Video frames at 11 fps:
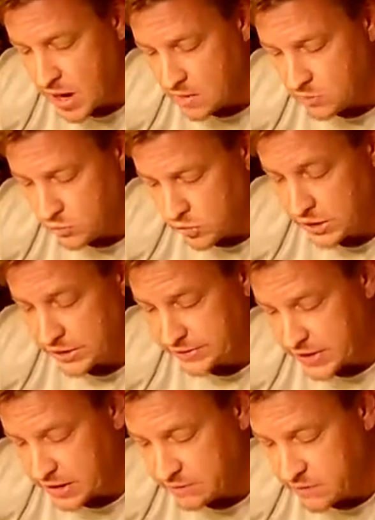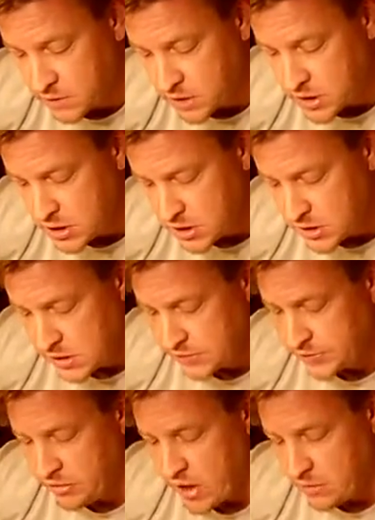I'm really excited for.
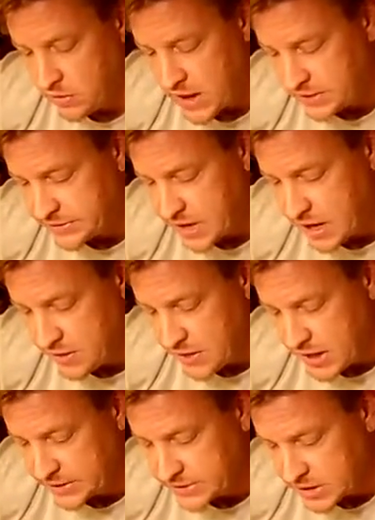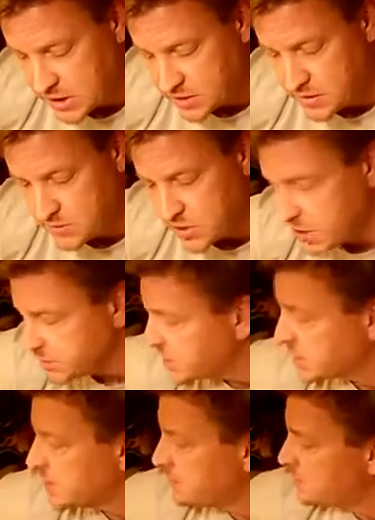So that's kind of the next thing on the
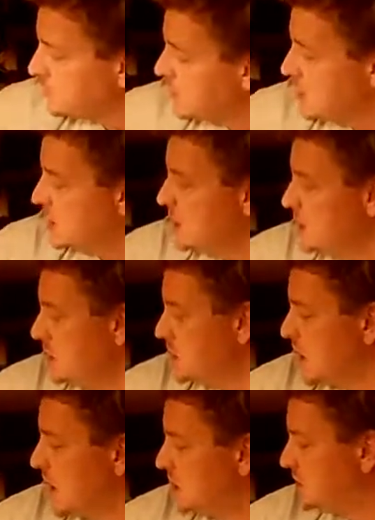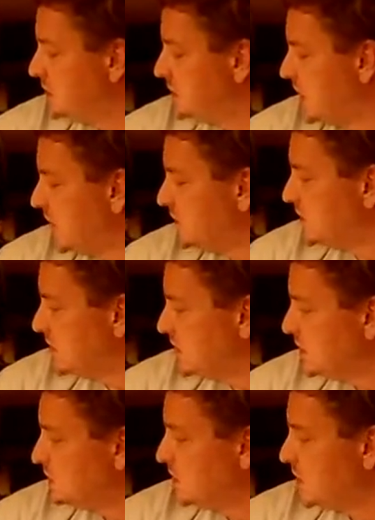project. I'm kind of
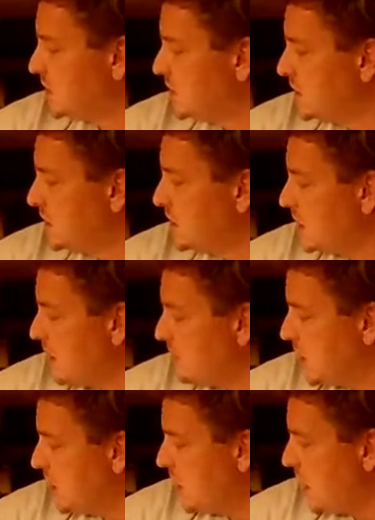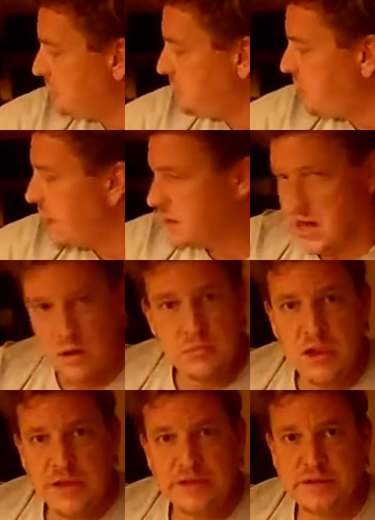disgusted with I like flying
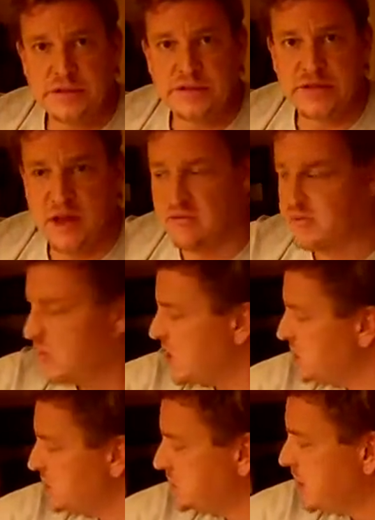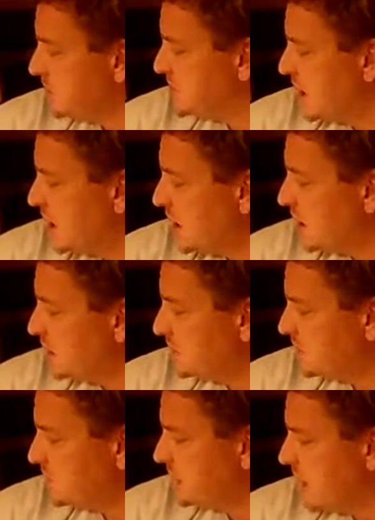airplanes and stuff, but this Opterra
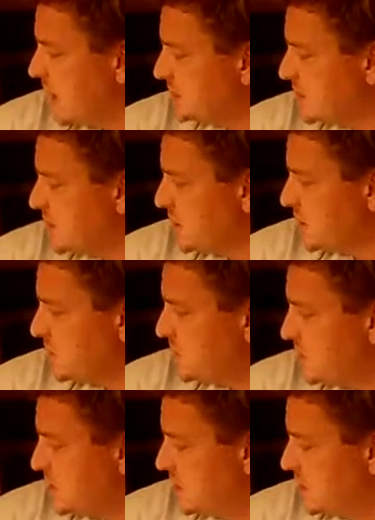whole fiasco,